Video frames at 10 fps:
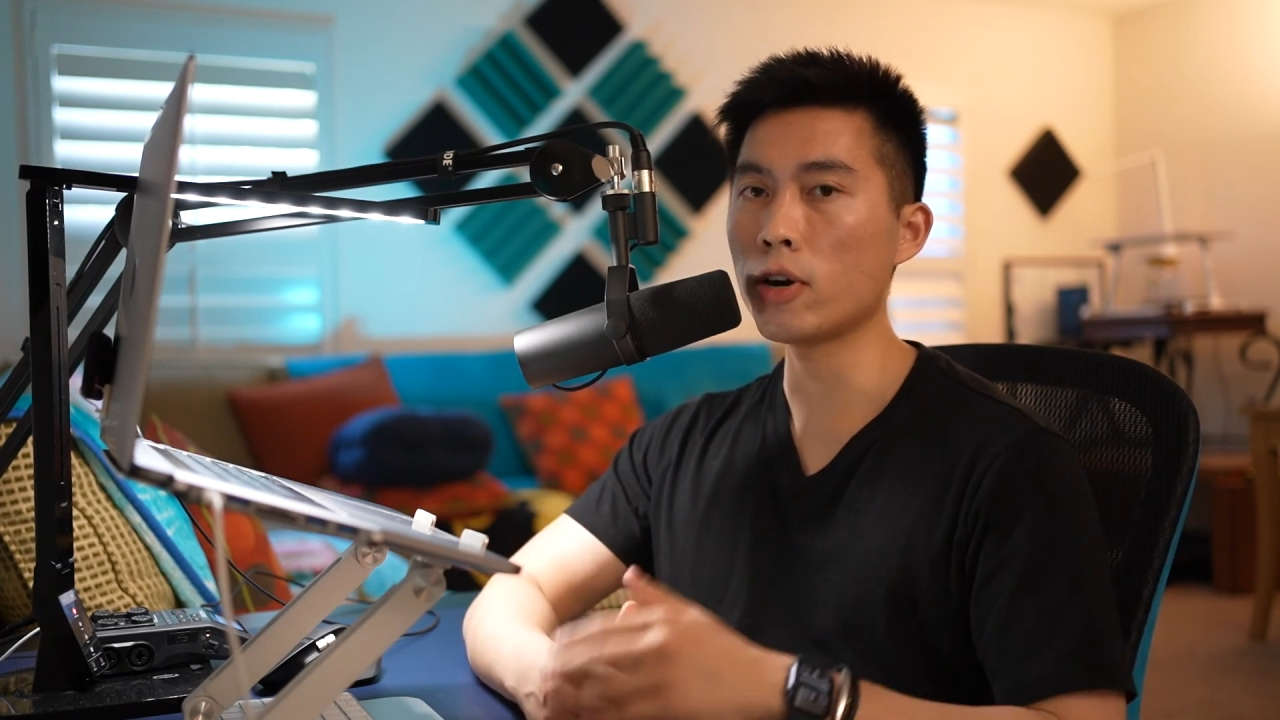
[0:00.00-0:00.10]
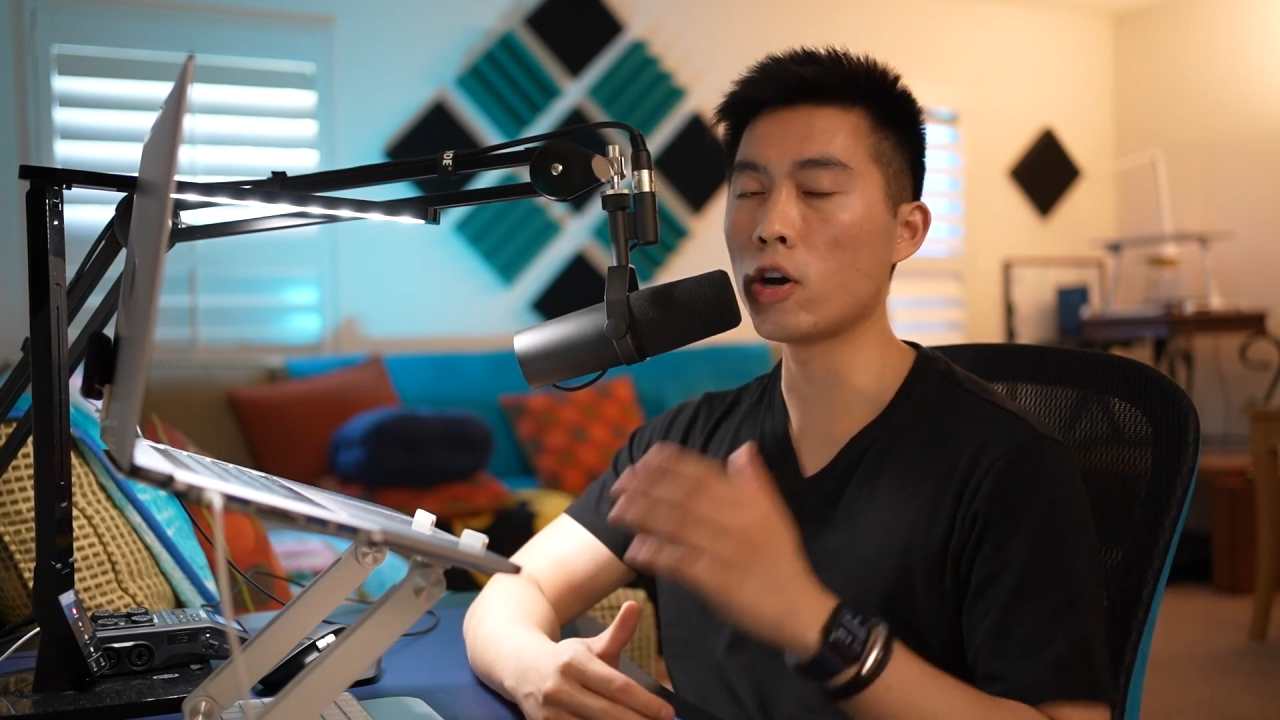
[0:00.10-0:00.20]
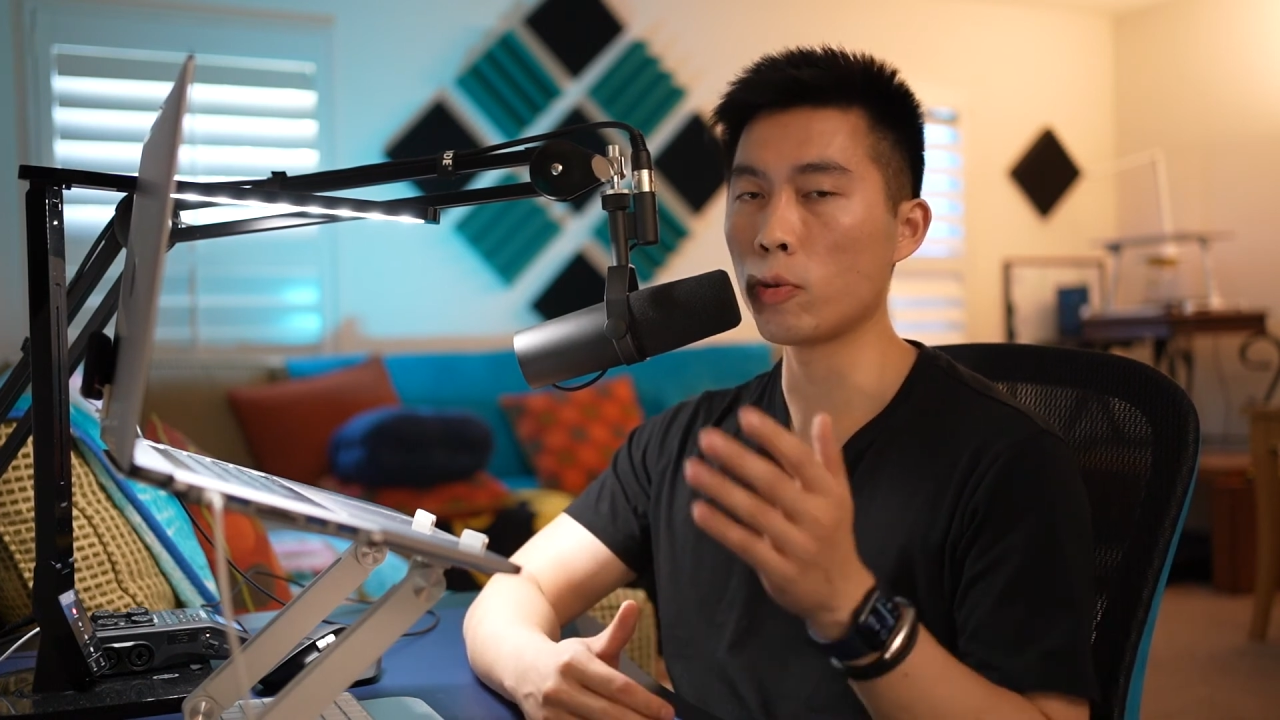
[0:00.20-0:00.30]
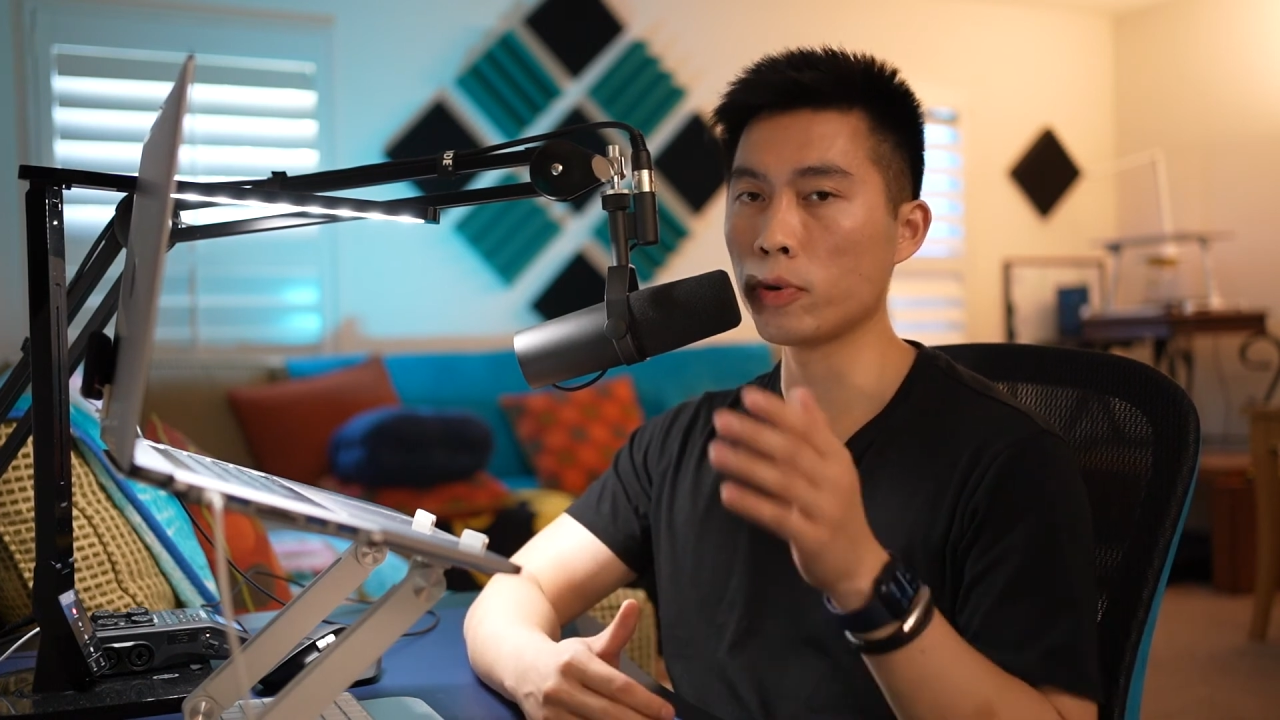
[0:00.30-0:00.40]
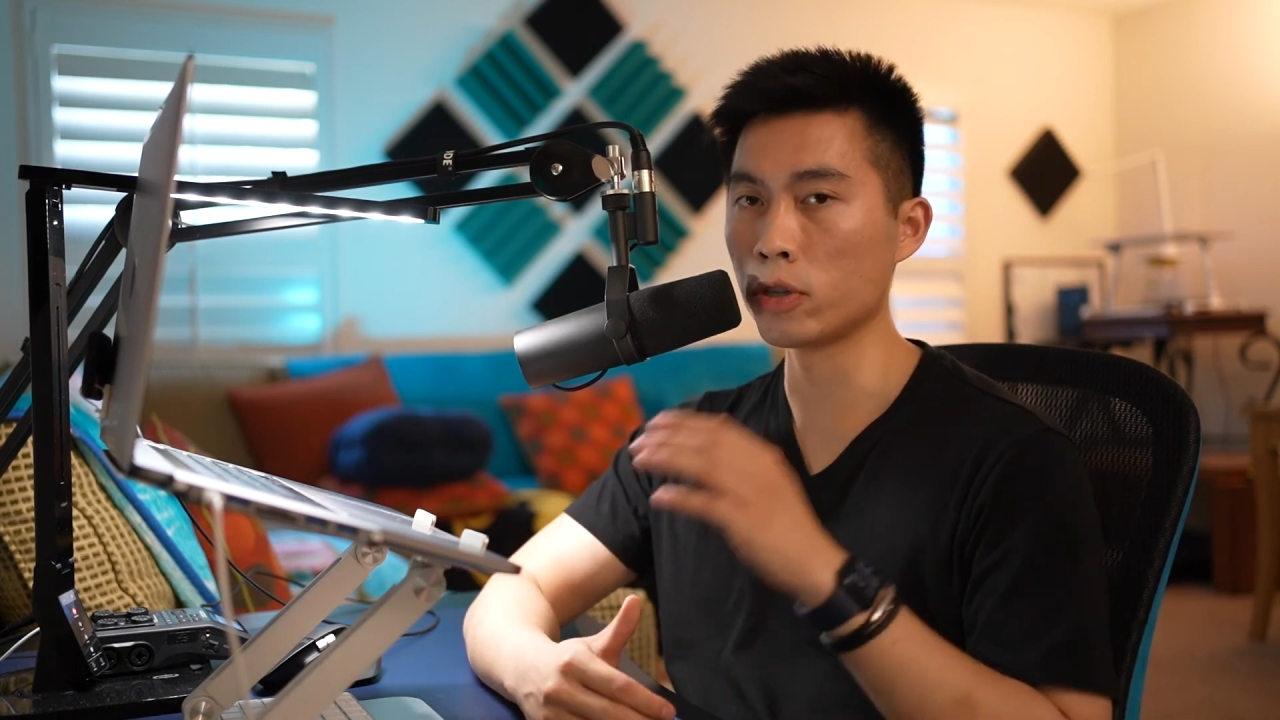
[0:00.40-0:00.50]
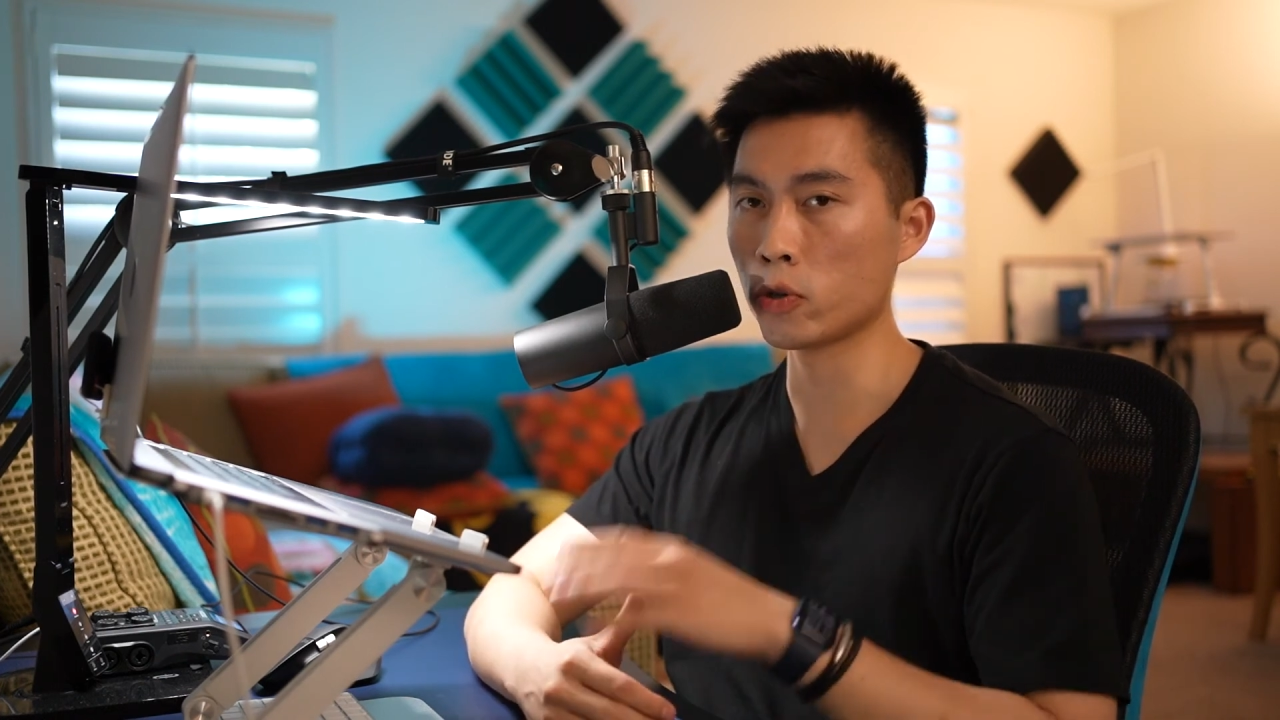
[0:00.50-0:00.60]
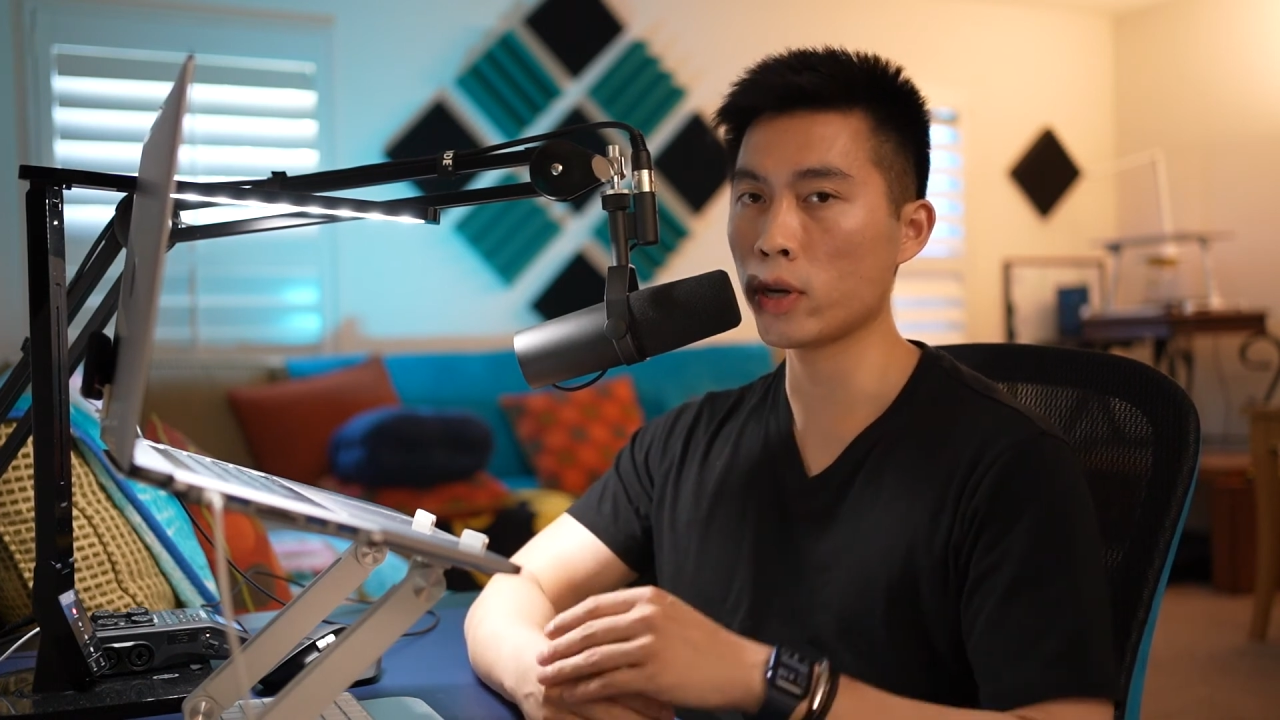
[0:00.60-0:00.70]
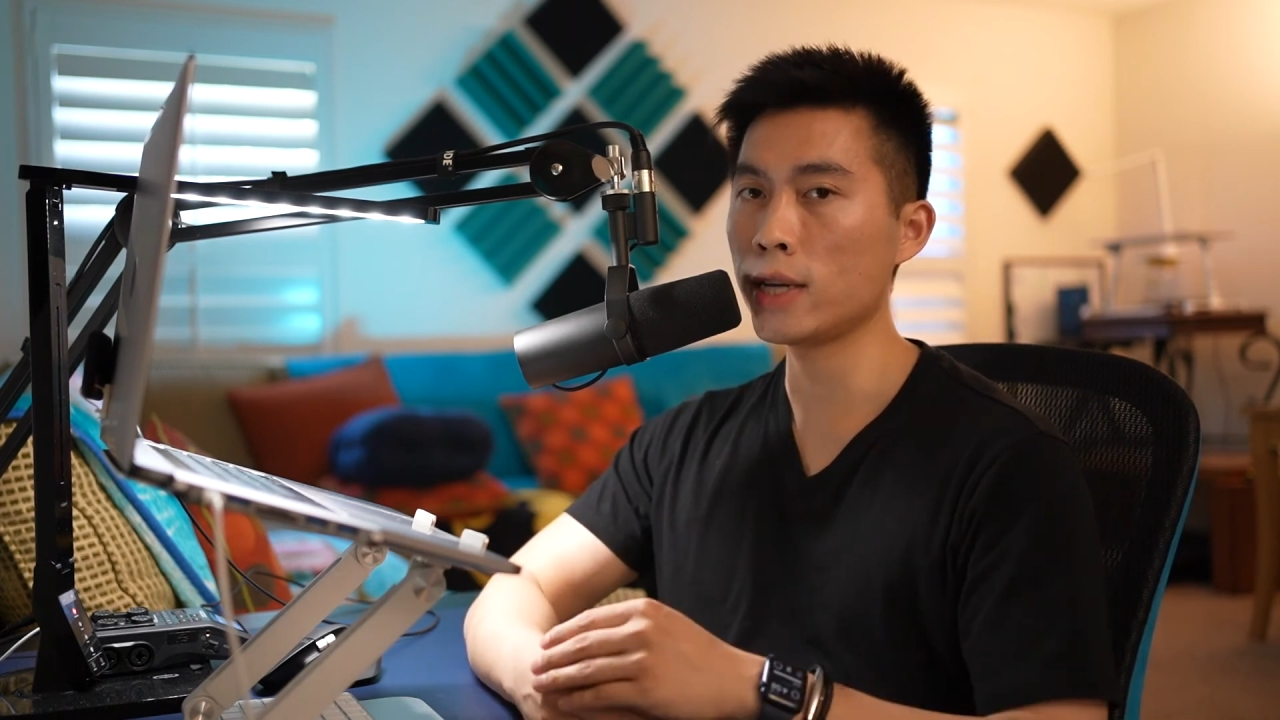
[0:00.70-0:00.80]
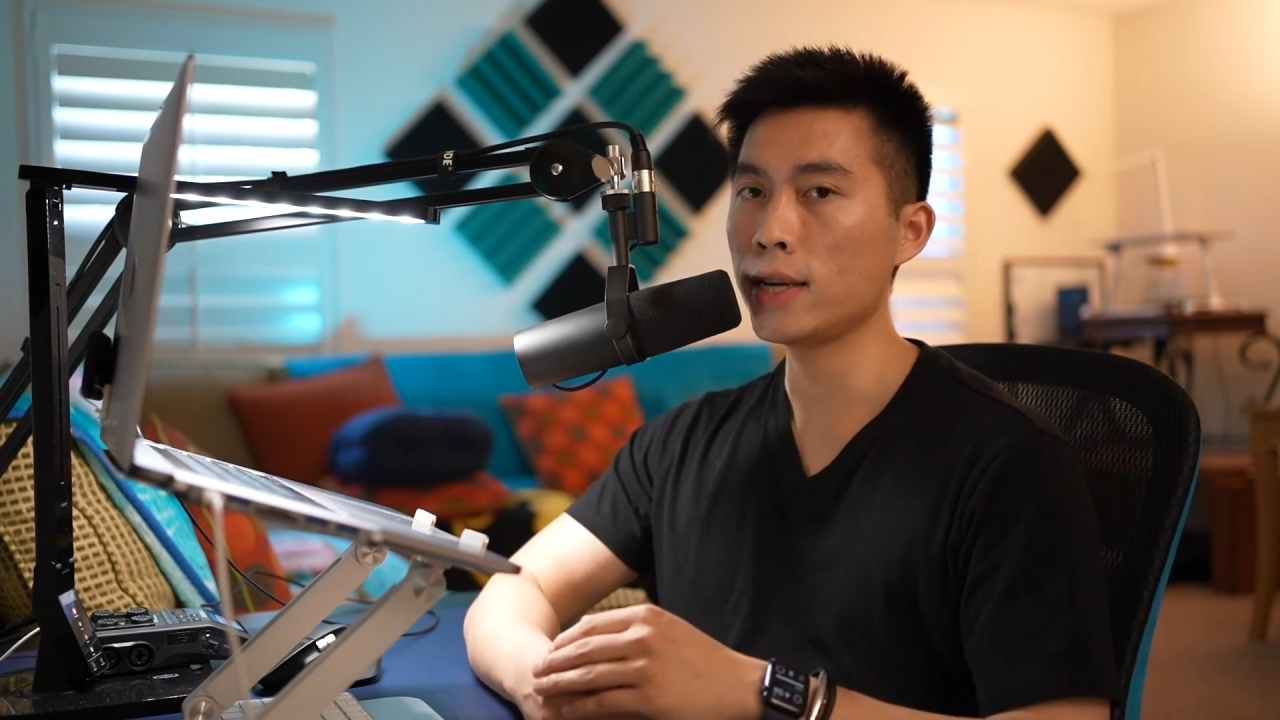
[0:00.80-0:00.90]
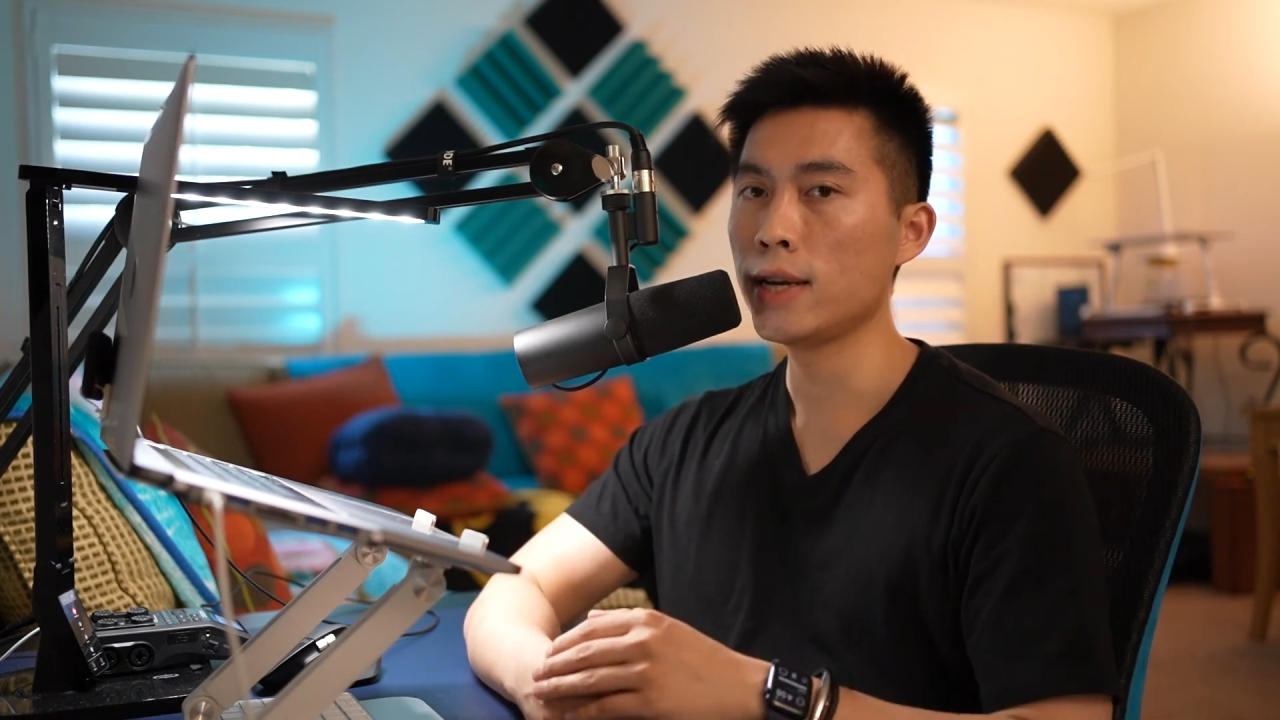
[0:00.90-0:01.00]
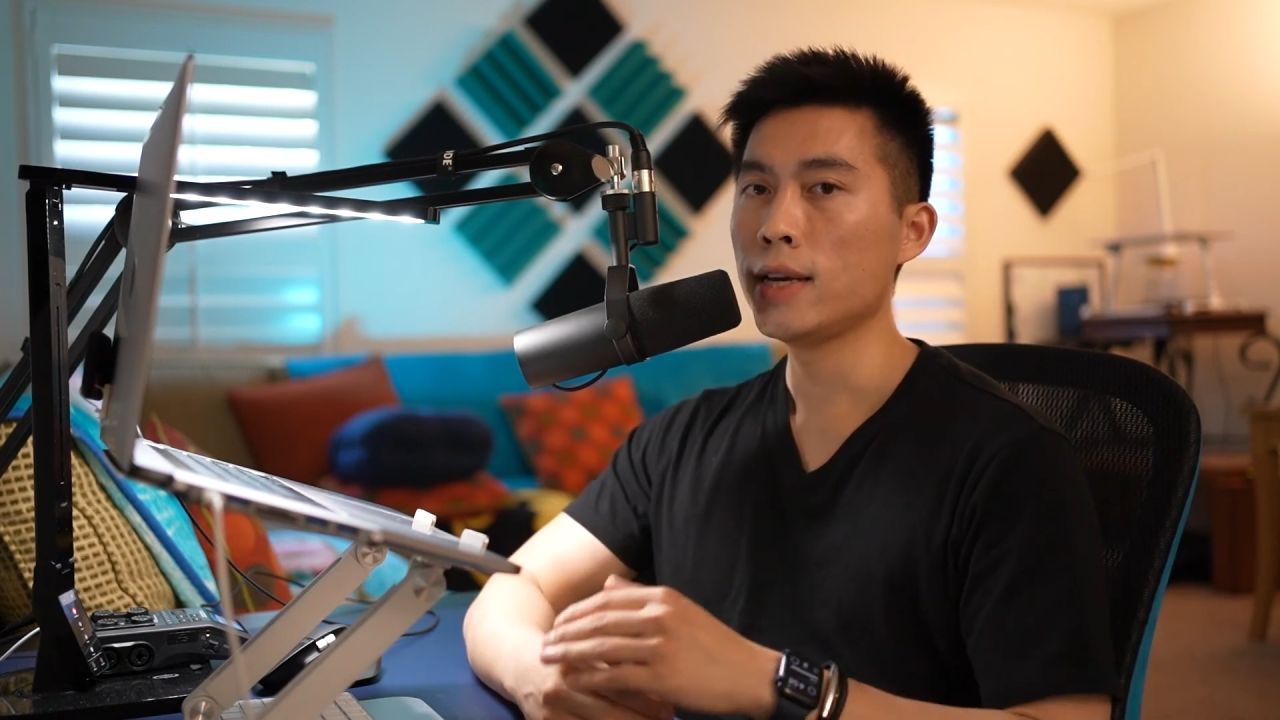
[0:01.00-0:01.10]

I hope you enjoyed it.